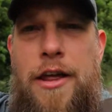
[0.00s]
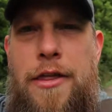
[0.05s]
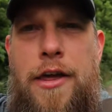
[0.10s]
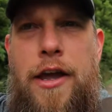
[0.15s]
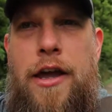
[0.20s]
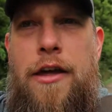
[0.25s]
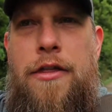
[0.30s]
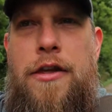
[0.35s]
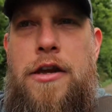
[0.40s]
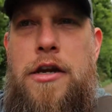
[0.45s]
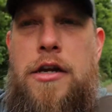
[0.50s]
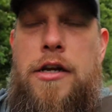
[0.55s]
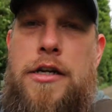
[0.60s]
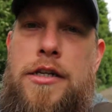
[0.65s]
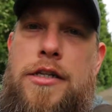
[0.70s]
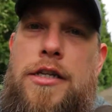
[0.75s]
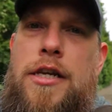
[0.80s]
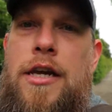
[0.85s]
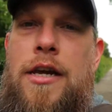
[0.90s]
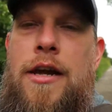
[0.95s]
think it
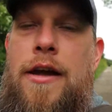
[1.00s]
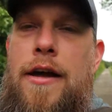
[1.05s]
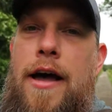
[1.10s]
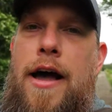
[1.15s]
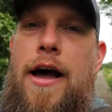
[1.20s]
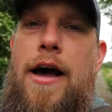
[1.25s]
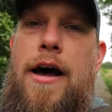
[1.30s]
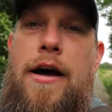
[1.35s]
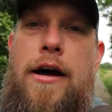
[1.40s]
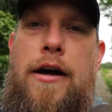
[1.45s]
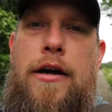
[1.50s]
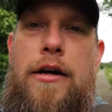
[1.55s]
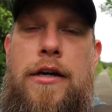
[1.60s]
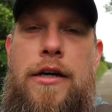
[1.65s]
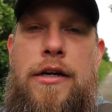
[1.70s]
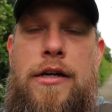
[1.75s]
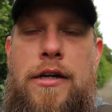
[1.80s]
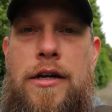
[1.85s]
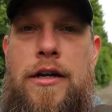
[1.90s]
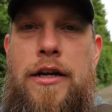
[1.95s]
is,
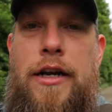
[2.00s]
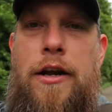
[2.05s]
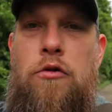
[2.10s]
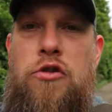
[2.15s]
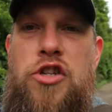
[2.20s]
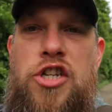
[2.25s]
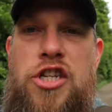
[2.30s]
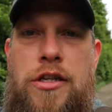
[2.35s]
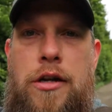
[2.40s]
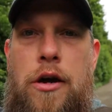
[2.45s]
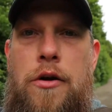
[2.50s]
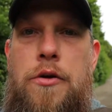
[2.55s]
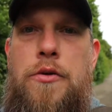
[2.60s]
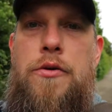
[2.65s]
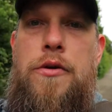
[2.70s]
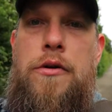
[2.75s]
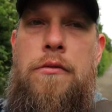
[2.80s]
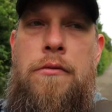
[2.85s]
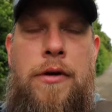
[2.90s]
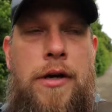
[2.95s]
little
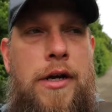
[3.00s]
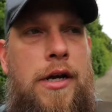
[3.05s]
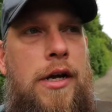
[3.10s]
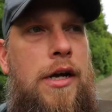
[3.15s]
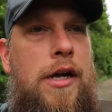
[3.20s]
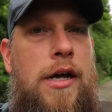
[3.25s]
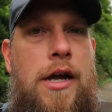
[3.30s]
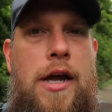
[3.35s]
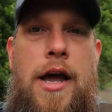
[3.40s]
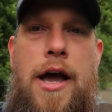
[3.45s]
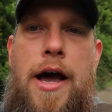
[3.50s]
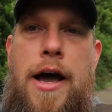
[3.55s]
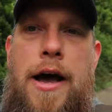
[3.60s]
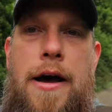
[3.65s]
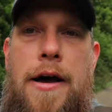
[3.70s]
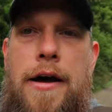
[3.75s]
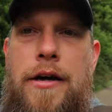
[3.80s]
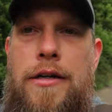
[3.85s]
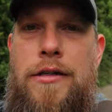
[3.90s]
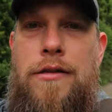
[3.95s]
stone
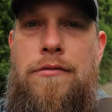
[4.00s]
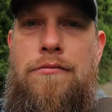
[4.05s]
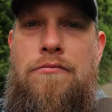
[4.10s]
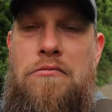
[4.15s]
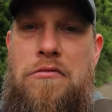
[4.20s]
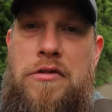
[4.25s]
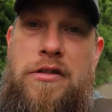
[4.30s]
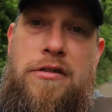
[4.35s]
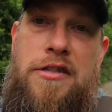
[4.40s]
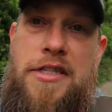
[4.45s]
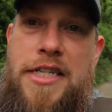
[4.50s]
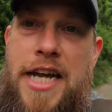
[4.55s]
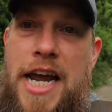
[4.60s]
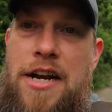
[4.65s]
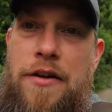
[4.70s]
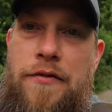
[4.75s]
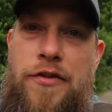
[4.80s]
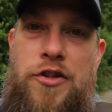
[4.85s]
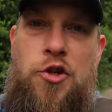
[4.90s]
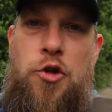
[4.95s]

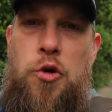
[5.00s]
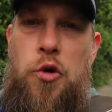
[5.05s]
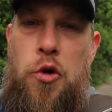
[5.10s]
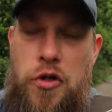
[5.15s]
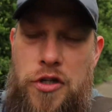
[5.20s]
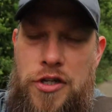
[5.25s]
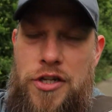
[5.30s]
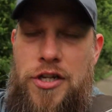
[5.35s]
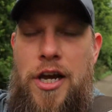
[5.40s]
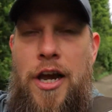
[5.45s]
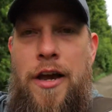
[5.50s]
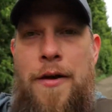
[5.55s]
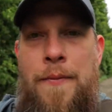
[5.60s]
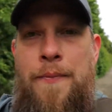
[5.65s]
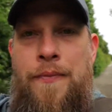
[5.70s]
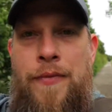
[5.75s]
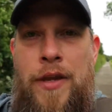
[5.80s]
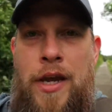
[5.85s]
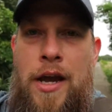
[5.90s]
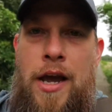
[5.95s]
den of sorts.
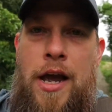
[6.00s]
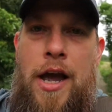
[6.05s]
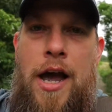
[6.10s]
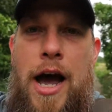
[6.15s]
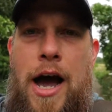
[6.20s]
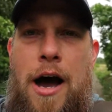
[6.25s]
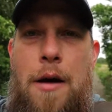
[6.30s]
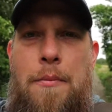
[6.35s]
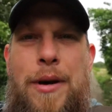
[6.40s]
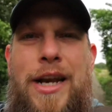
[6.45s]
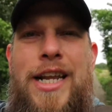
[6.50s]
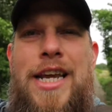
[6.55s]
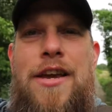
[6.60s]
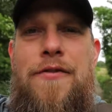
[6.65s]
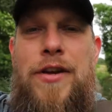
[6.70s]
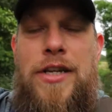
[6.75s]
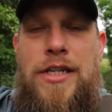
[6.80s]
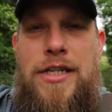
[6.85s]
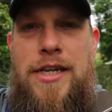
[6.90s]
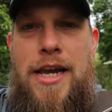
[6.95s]
I
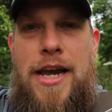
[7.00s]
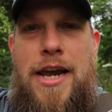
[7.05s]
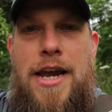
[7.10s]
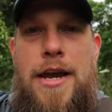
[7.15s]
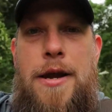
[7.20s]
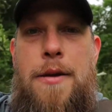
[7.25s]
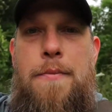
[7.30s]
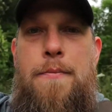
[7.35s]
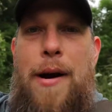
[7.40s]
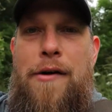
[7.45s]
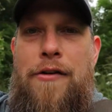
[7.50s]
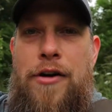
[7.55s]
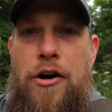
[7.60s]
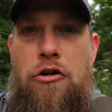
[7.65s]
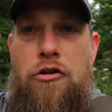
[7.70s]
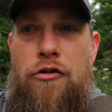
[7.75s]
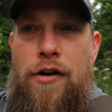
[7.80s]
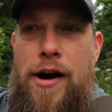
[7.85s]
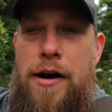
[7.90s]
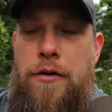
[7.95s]
believe it's a
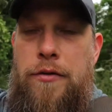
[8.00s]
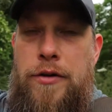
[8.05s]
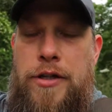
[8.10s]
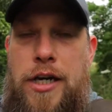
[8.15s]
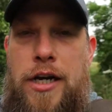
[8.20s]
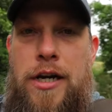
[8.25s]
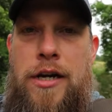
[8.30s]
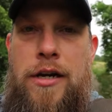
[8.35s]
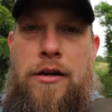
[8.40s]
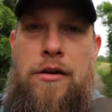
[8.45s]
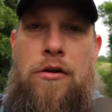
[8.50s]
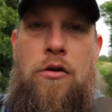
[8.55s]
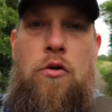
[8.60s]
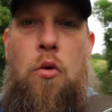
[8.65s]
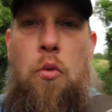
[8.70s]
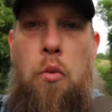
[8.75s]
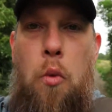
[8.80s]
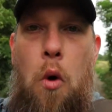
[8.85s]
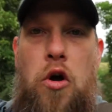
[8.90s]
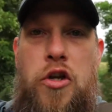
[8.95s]
burial ground,
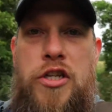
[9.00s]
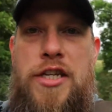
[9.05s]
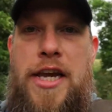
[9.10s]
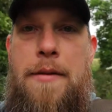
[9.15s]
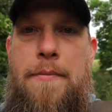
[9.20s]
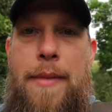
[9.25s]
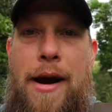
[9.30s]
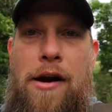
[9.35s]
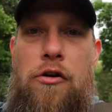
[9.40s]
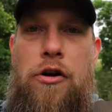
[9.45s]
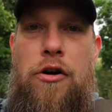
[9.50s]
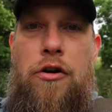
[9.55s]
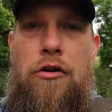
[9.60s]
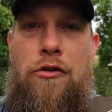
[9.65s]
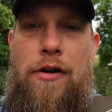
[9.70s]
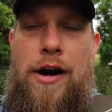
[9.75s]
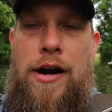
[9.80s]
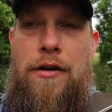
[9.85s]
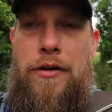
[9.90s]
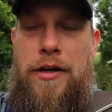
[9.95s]
or was a burial
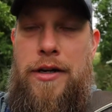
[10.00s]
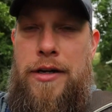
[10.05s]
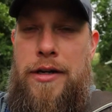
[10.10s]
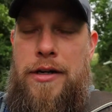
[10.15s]
ground,